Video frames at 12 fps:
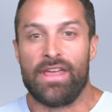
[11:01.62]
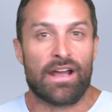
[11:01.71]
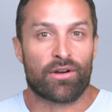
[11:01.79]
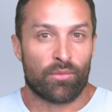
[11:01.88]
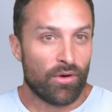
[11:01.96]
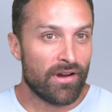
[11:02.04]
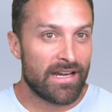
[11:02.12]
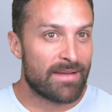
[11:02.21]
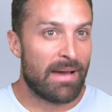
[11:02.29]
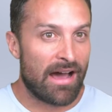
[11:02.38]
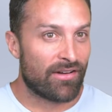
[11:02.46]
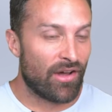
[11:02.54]
they're worried
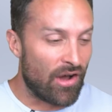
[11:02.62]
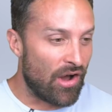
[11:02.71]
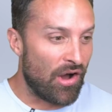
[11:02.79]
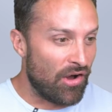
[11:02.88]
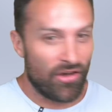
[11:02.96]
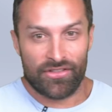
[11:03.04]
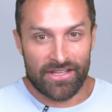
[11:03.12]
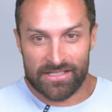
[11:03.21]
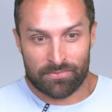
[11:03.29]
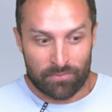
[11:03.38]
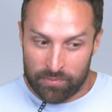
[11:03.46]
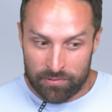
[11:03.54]
about all
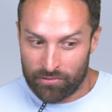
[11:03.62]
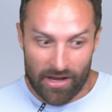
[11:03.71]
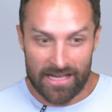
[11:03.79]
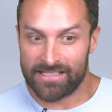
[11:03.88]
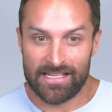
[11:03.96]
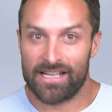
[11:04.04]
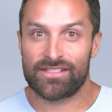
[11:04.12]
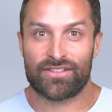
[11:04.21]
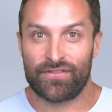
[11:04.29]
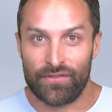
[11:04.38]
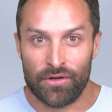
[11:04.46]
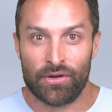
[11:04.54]
this processed
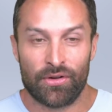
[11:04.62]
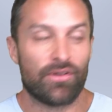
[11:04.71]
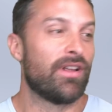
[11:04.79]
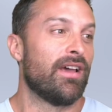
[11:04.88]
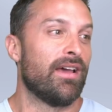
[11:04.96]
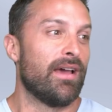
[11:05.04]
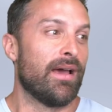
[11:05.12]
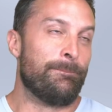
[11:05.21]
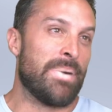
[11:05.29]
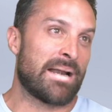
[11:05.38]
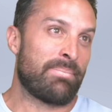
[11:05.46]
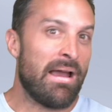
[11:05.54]
food
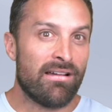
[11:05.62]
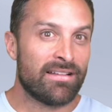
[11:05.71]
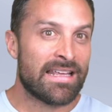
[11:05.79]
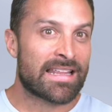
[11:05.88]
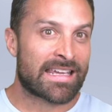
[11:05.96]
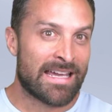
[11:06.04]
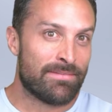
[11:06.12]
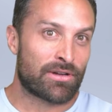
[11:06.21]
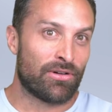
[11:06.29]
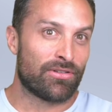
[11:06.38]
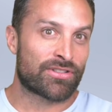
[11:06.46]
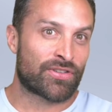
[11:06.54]
but apparently the
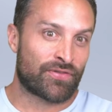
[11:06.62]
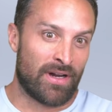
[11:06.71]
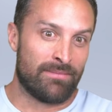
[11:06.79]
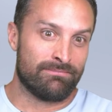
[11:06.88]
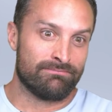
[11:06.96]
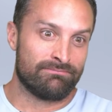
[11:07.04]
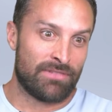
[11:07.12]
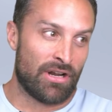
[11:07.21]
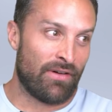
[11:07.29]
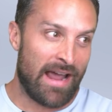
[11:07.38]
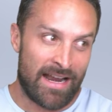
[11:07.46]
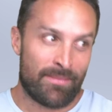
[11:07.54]
chemicals from, you
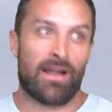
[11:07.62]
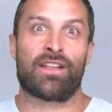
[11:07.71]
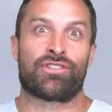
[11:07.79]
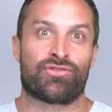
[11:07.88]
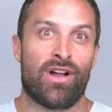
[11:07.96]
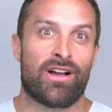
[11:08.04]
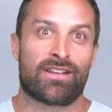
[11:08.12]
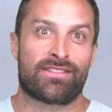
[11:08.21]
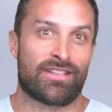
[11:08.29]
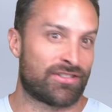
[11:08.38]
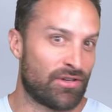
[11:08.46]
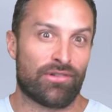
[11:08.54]
know, anabolic
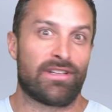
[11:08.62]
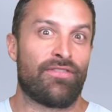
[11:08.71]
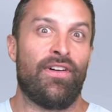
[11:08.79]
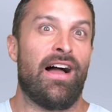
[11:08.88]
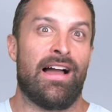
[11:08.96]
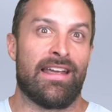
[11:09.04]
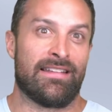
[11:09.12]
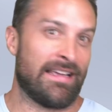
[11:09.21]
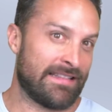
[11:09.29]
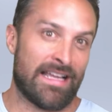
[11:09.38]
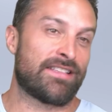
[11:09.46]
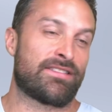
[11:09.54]
drugs is totally fine.
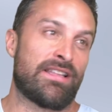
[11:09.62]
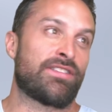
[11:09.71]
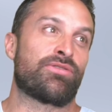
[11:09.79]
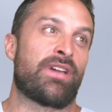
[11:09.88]
Like that's that's